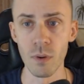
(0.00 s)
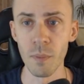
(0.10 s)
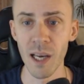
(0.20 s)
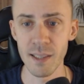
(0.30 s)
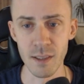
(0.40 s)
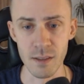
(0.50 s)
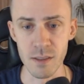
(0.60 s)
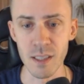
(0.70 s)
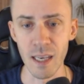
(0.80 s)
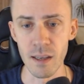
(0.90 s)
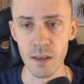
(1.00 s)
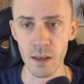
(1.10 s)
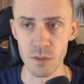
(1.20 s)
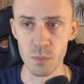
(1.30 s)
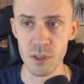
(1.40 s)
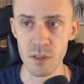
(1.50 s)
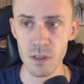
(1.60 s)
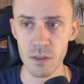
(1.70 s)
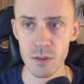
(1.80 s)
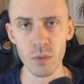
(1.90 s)
Manta ZK
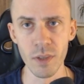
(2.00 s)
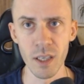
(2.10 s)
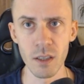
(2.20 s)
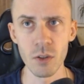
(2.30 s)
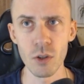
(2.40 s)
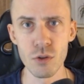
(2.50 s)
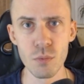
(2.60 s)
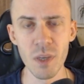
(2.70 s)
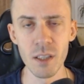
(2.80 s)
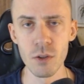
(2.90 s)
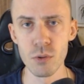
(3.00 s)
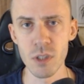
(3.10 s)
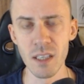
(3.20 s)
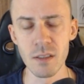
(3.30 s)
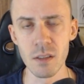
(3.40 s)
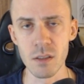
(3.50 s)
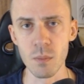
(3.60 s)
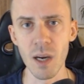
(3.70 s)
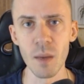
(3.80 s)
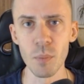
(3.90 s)
SBTs, there are not too many use cases in
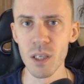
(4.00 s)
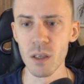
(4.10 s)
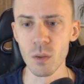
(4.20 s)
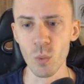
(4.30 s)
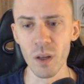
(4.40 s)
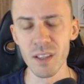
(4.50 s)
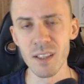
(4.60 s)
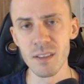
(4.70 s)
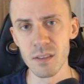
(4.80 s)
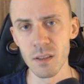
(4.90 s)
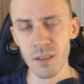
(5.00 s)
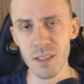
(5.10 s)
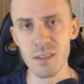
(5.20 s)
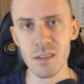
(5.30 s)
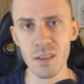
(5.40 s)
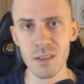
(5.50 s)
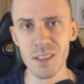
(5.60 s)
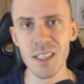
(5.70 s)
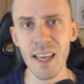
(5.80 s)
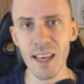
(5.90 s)
my opinion where the, these
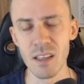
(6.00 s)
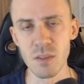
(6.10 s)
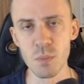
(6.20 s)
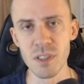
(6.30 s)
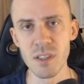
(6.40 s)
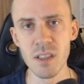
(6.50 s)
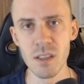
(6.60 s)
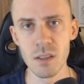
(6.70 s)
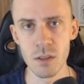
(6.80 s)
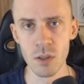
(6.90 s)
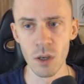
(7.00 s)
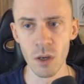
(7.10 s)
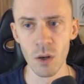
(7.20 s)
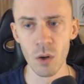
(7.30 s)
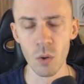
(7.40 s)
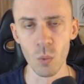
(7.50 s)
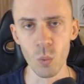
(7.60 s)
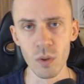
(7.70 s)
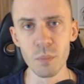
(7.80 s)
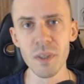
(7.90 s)
ZK SBTs
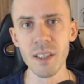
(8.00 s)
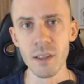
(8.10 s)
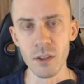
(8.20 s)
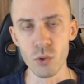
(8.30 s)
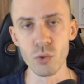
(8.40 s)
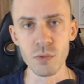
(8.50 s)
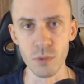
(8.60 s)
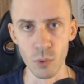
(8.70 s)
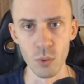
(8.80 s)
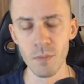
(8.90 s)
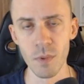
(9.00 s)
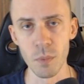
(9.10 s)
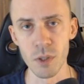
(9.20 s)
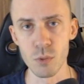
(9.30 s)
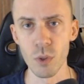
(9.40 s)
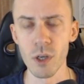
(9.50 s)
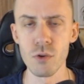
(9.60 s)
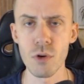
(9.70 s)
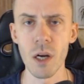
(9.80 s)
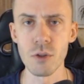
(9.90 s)
will be useful because what are you
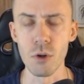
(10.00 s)
trying to